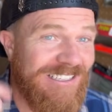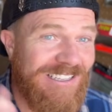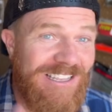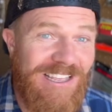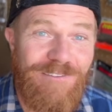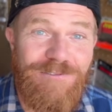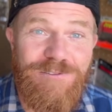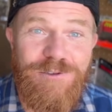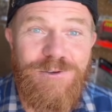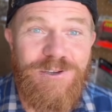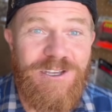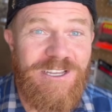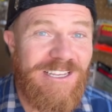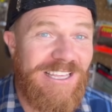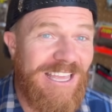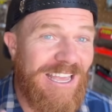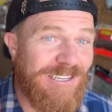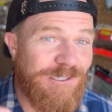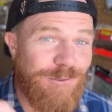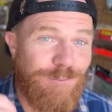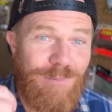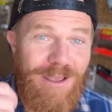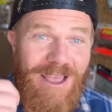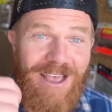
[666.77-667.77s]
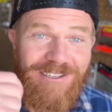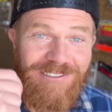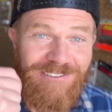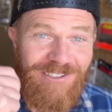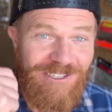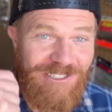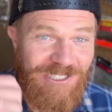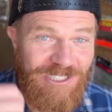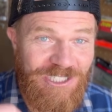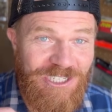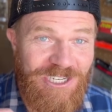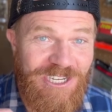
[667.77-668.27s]
If you can catch bass
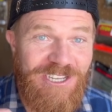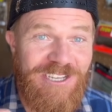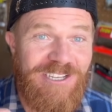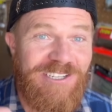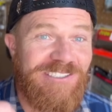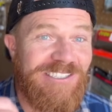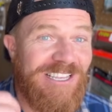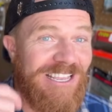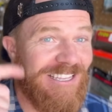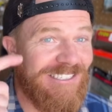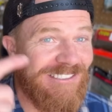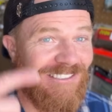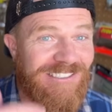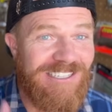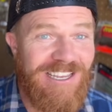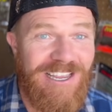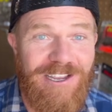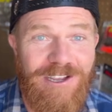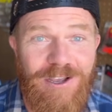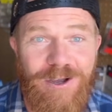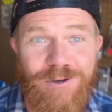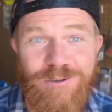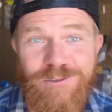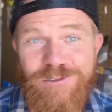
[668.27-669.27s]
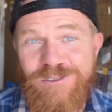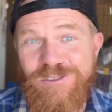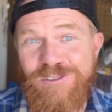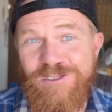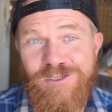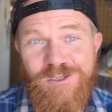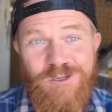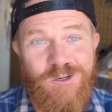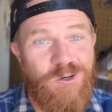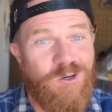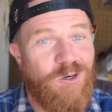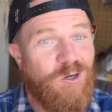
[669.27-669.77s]
on jigs and Senkos,
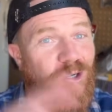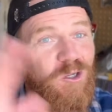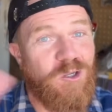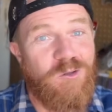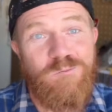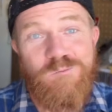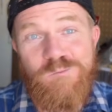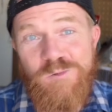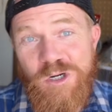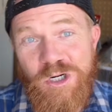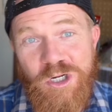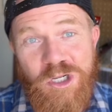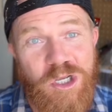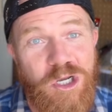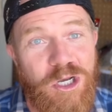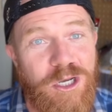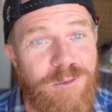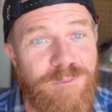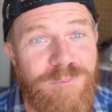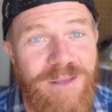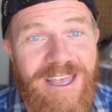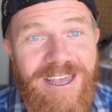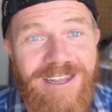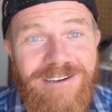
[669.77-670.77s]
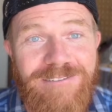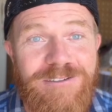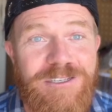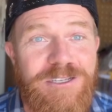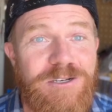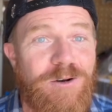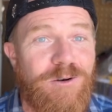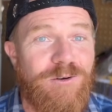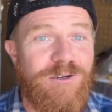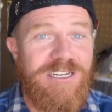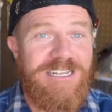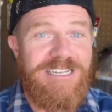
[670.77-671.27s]
you're good, man. You
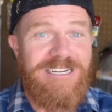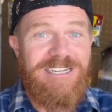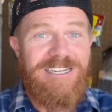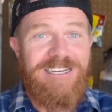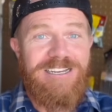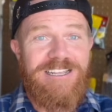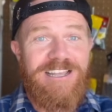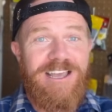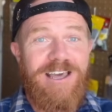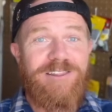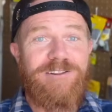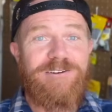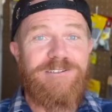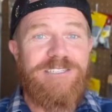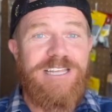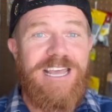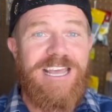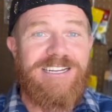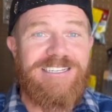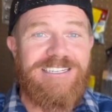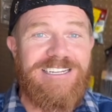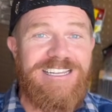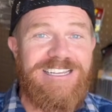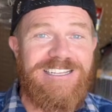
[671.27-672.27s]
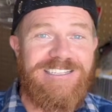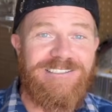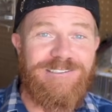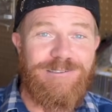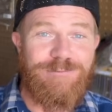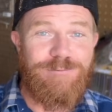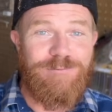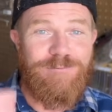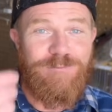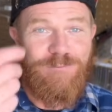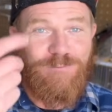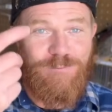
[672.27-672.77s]
don't need any other techniques
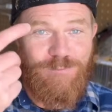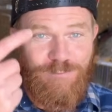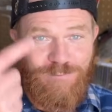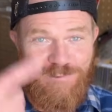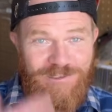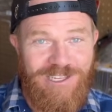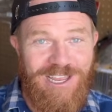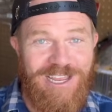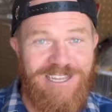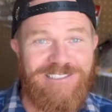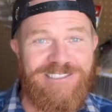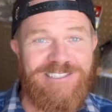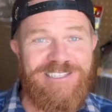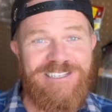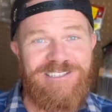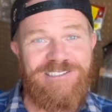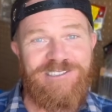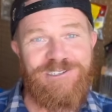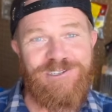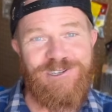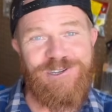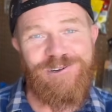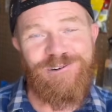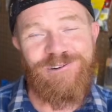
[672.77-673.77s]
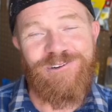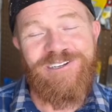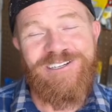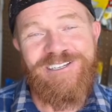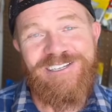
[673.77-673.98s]
besides these two.